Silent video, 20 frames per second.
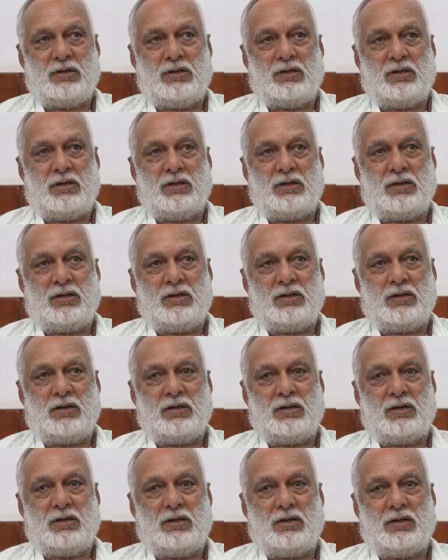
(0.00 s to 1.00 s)

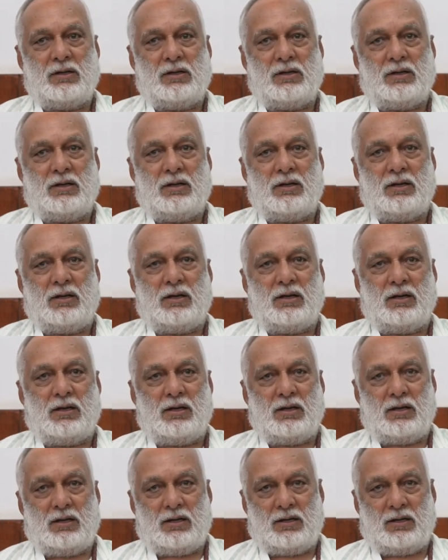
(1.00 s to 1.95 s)
(silence)